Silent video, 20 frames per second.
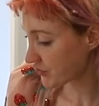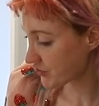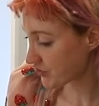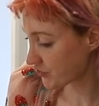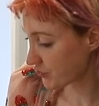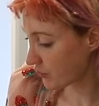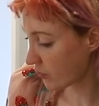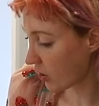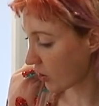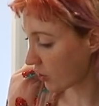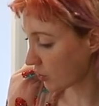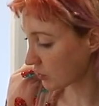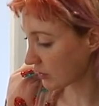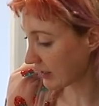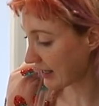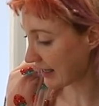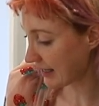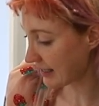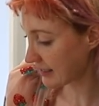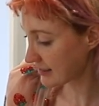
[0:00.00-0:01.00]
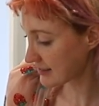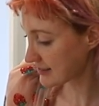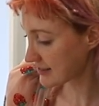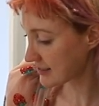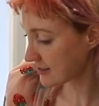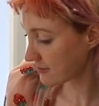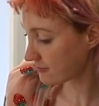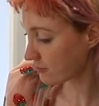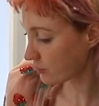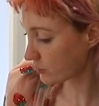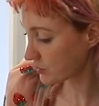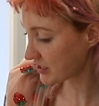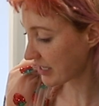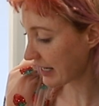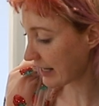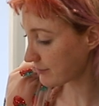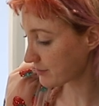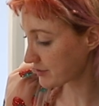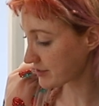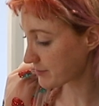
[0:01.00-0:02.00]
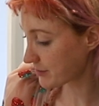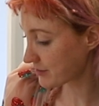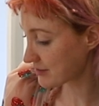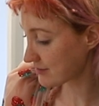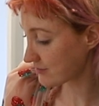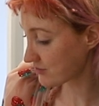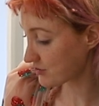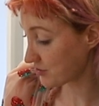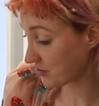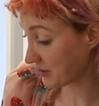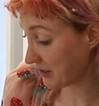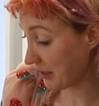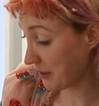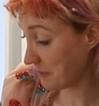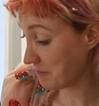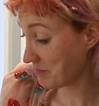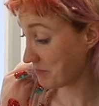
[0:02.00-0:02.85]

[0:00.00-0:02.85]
2 whole eggs, 4 tablespoons of sugar,